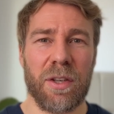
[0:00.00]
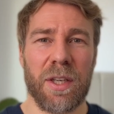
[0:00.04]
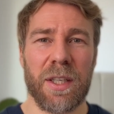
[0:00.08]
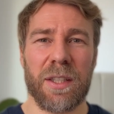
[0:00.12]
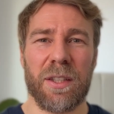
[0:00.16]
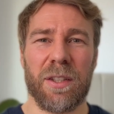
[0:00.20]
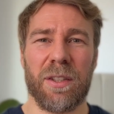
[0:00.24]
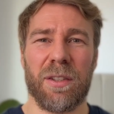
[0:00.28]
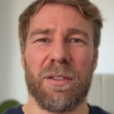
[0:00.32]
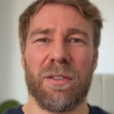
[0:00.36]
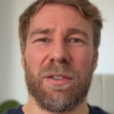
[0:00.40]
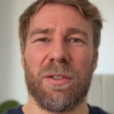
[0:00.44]

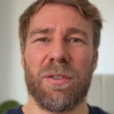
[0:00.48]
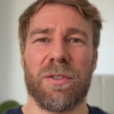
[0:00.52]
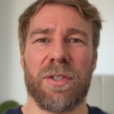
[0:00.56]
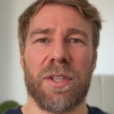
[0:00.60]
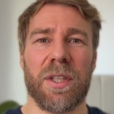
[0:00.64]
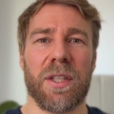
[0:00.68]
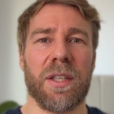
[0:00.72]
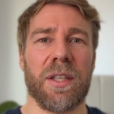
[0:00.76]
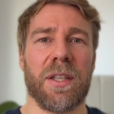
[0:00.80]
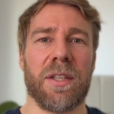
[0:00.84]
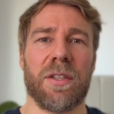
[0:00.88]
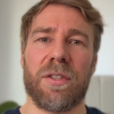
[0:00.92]
like
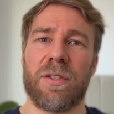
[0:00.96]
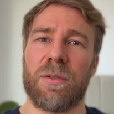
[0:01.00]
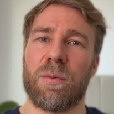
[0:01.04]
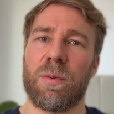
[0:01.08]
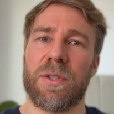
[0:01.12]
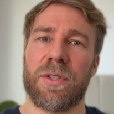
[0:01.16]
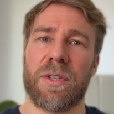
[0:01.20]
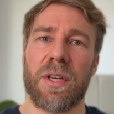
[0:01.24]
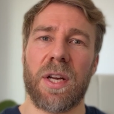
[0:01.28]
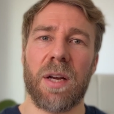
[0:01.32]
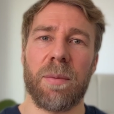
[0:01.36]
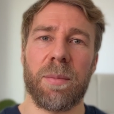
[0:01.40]
using a
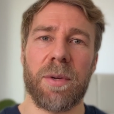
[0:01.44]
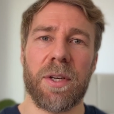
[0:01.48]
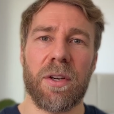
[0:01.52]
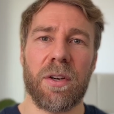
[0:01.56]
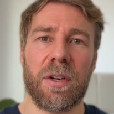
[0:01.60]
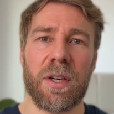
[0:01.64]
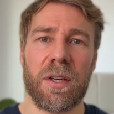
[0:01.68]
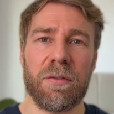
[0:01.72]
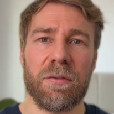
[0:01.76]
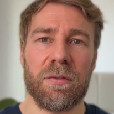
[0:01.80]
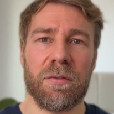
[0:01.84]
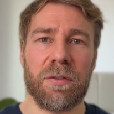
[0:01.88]
Swiss Army
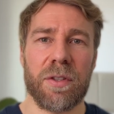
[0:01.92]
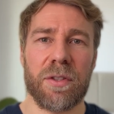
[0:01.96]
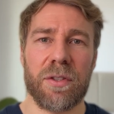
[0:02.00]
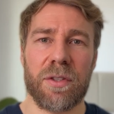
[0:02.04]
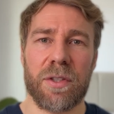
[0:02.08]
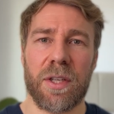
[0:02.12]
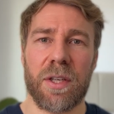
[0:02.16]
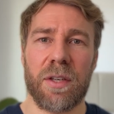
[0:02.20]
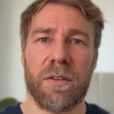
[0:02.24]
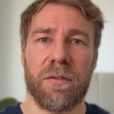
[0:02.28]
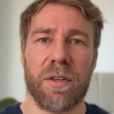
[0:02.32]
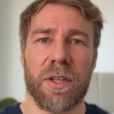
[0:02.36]
knife
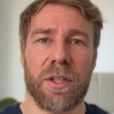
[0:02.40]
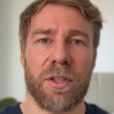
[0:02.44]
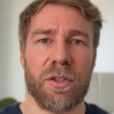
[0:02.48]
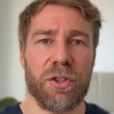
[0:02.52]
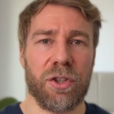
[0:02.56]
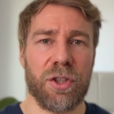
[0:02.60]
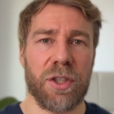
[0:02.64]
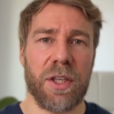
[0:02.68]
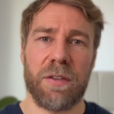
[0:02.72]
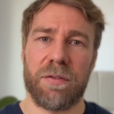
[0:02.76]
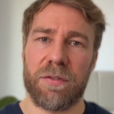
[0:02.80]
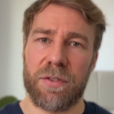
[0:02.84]
instead of a
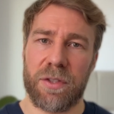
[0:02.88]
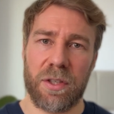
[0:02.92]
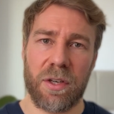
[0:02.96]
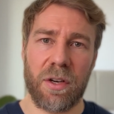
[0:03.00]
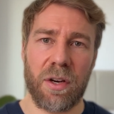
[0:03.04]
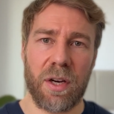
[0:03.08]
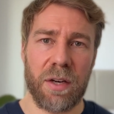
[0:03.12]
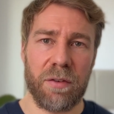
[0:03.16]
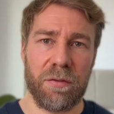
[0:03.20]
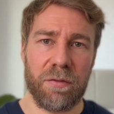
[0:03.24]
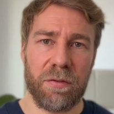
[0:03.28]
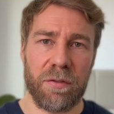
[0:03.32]
chef's
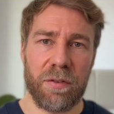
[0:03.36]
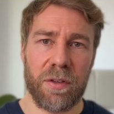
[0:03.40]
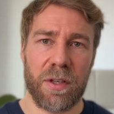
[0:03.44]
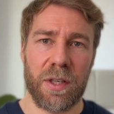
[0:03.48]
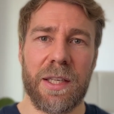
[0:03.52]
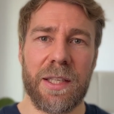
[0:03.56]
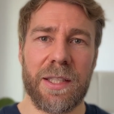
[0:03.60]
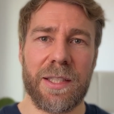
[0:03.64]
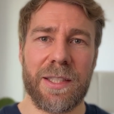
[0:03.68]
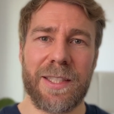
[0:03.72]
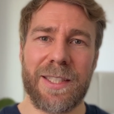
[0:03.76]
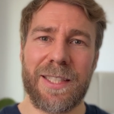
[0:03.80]
knife.
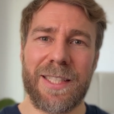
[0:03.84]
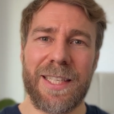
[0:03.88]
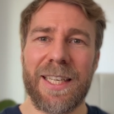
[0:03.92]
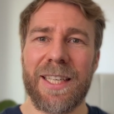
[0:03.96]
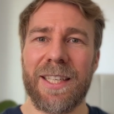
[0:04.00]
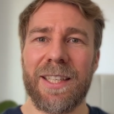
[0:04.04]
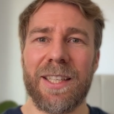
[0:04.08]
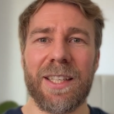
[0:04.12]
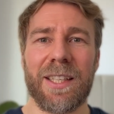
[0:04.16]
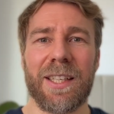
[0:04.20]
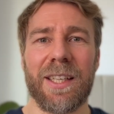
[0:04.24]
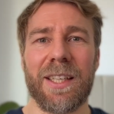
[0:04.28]
It
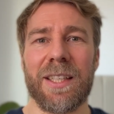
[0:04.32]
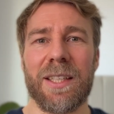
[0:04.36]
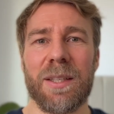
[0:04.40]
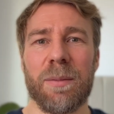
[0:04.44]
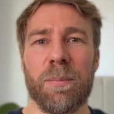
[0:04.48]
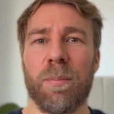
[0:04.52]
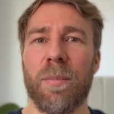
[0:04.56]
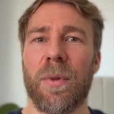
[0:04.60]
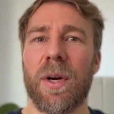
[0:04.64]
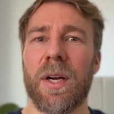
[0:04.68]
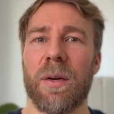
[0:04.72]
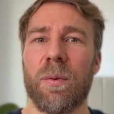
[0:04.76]
technically
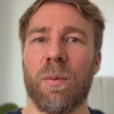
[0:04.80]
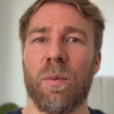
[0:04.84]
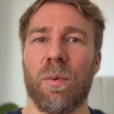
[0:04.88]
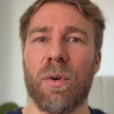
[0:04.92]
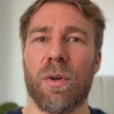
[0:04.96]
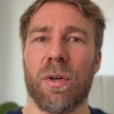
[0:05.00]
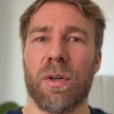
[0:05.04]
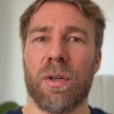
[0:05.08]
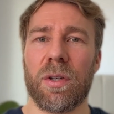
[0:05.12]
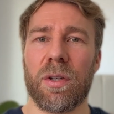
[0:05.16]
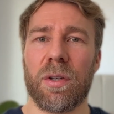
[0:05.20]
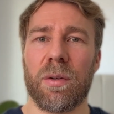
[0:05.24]
might
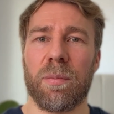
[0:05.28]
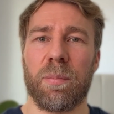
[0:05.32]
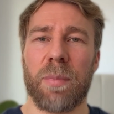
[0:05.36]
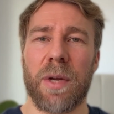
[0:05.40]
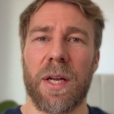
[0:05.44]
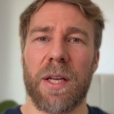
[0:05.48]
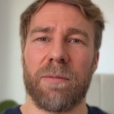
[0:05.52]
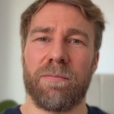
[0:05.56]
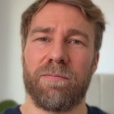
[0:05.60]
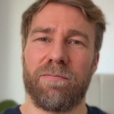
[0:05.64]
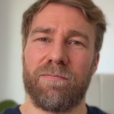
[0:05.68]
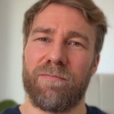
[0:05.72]
work,
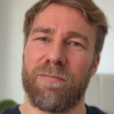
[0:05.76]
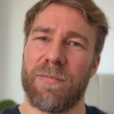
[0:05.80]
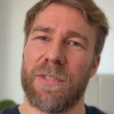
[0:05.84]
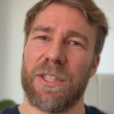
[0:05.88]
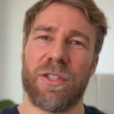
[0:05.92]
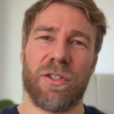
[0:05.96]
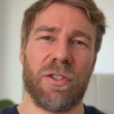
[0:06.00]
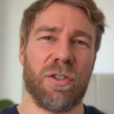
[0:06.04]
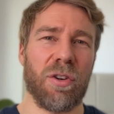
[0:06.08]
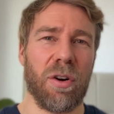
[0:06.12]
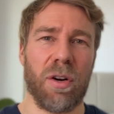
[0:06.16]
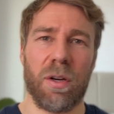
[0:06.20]
but
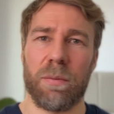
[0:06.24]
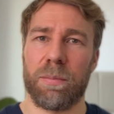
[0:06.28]
it's not